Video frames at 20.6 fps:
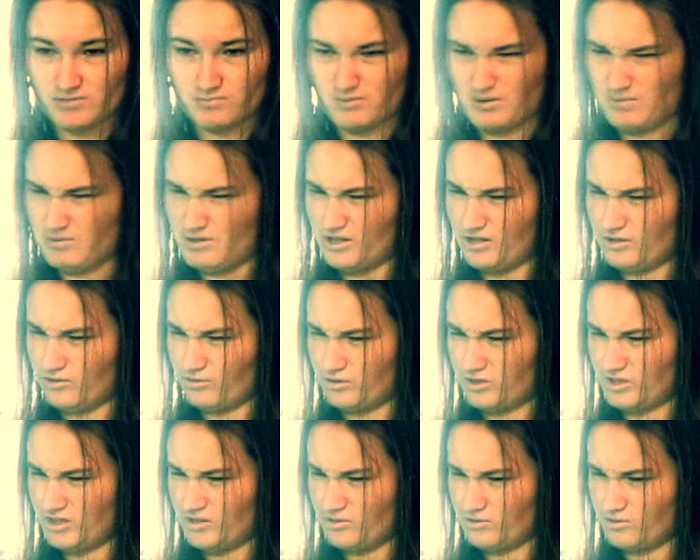Maybe Little
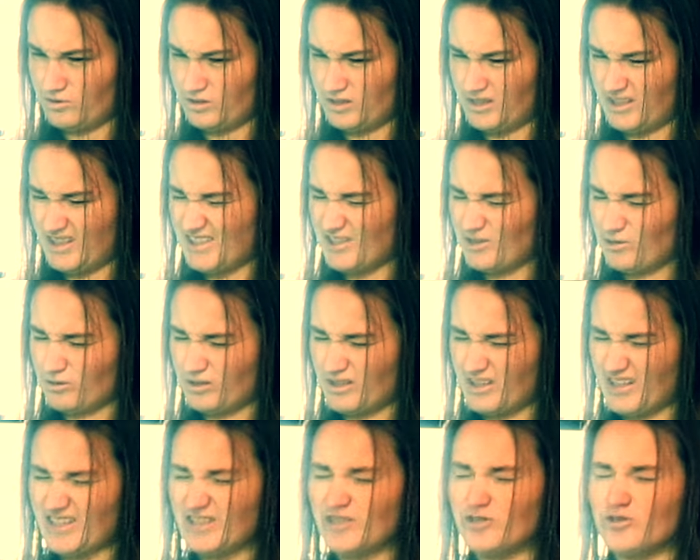Caesars, Little
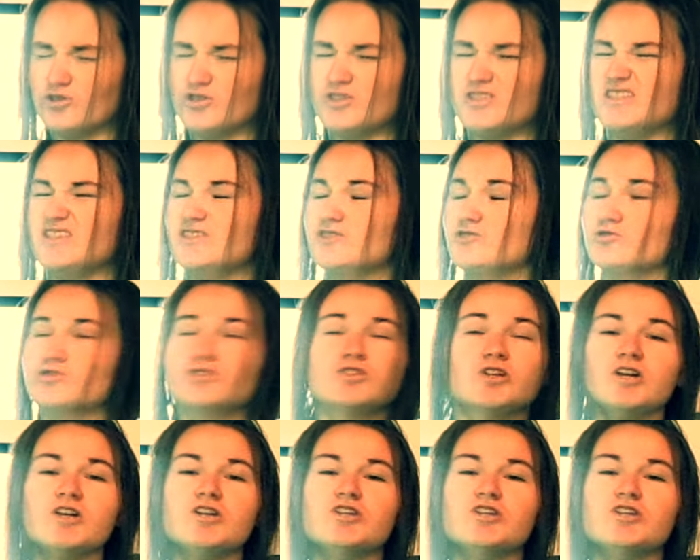Little Caesars.